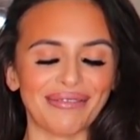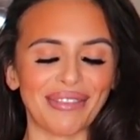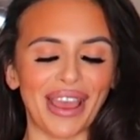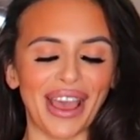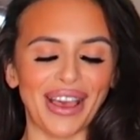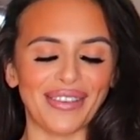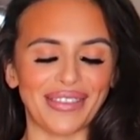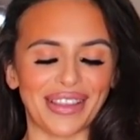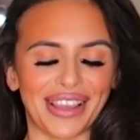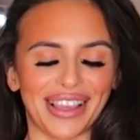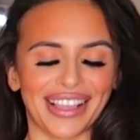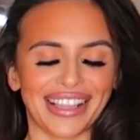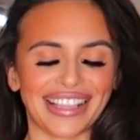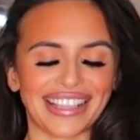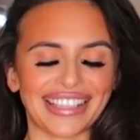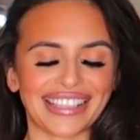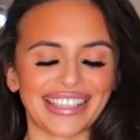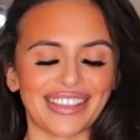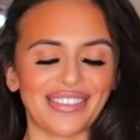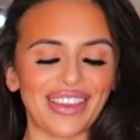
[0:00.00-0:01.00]
I'm
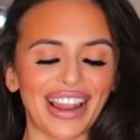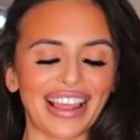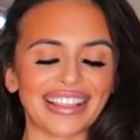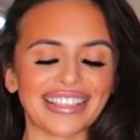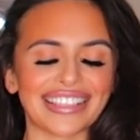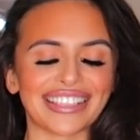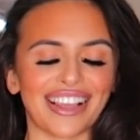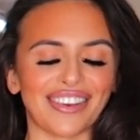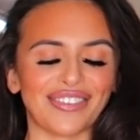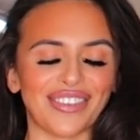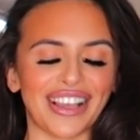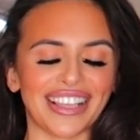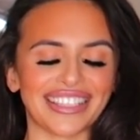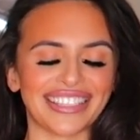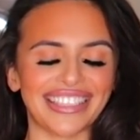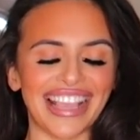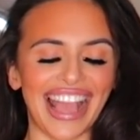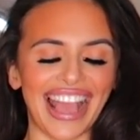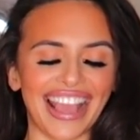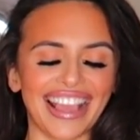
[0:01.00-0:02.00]
nervous. this is our
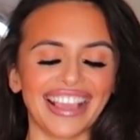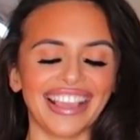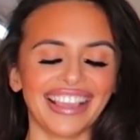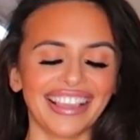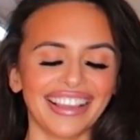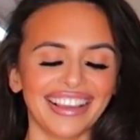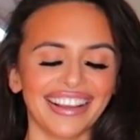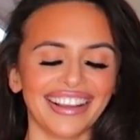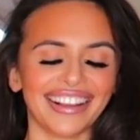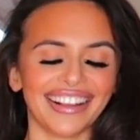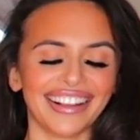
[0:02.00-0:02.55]
first date.